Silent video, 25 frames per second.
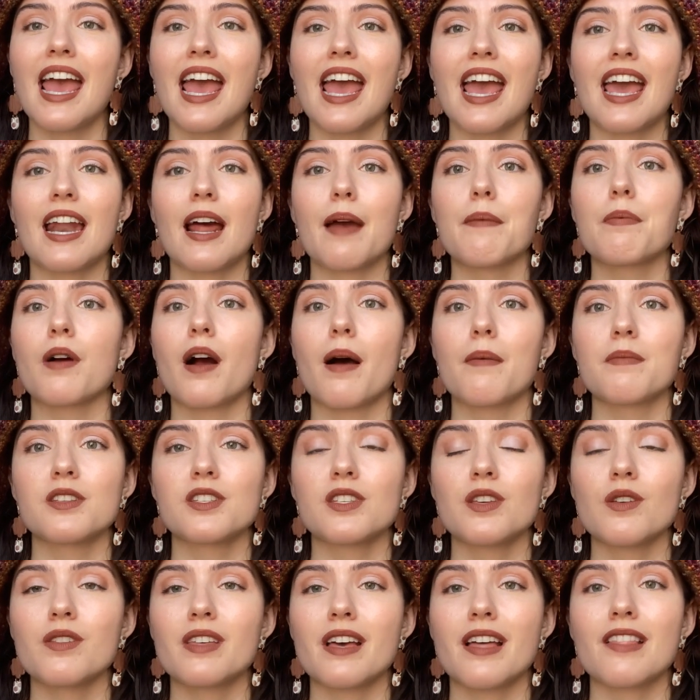and I
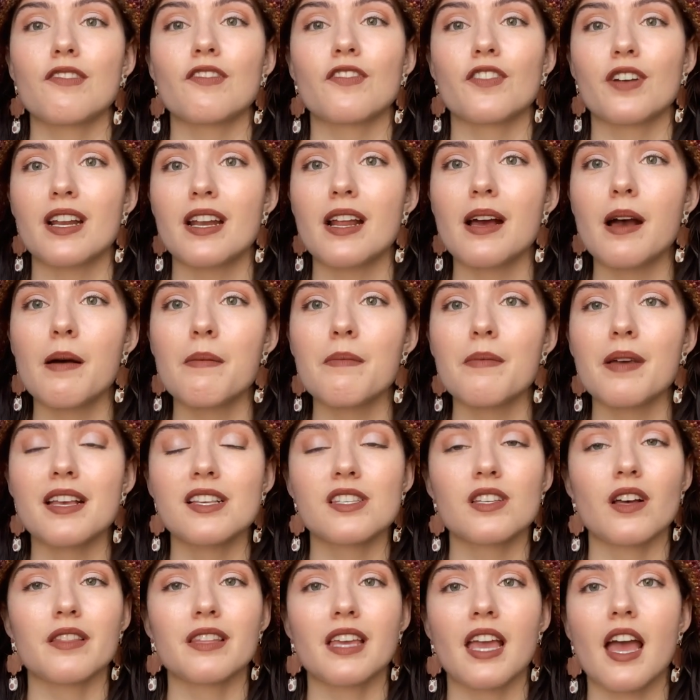promise you that freedom
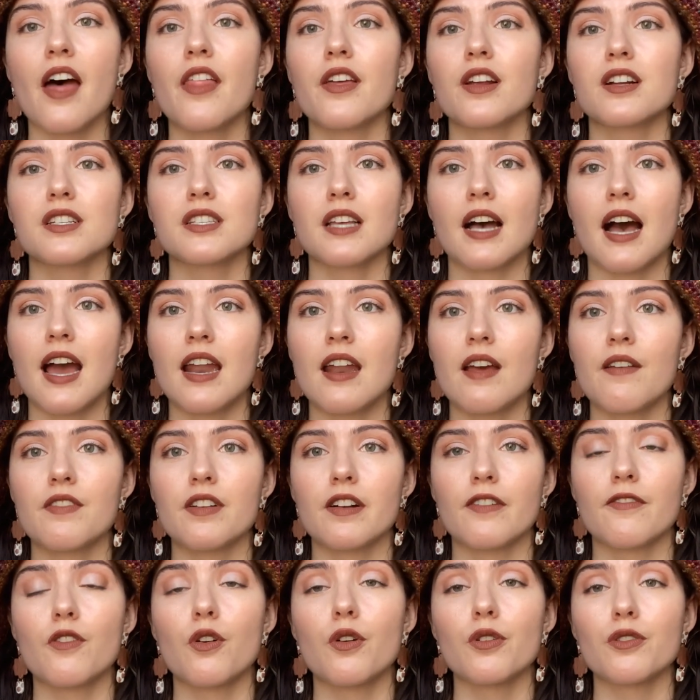is on the other side of
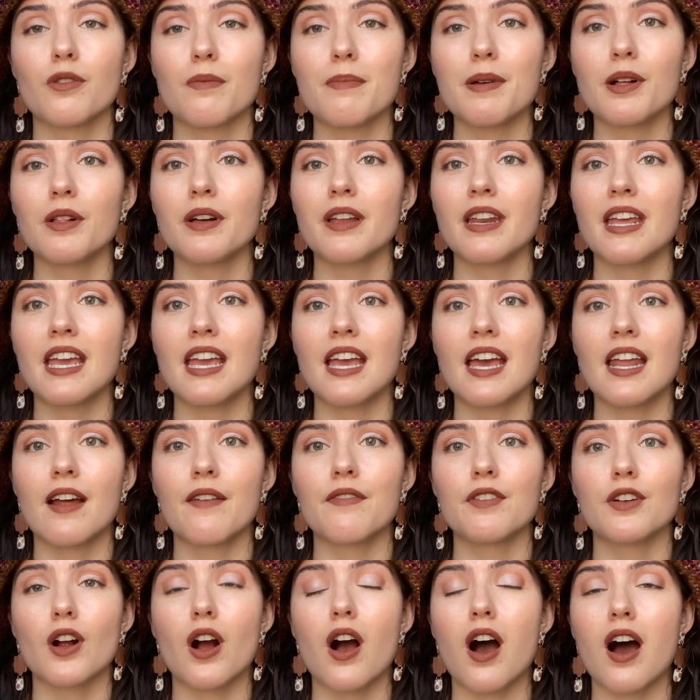your vulnerability and
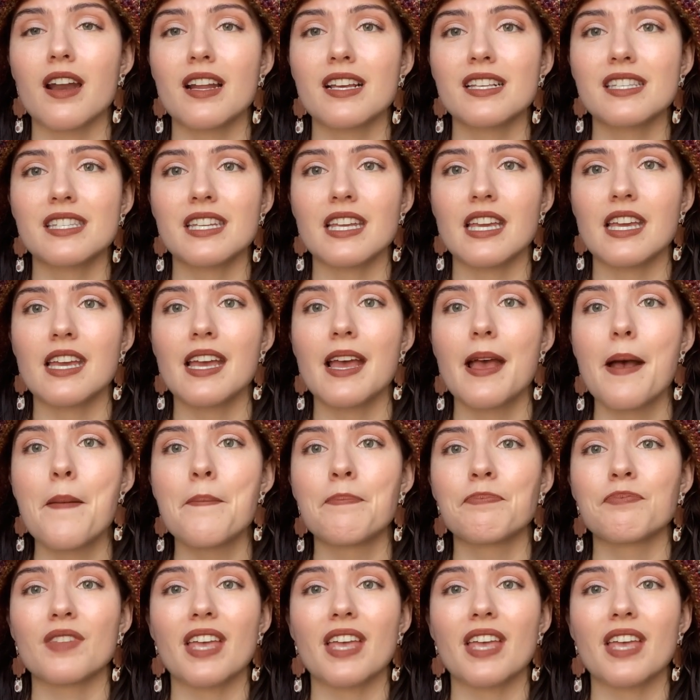of your honesty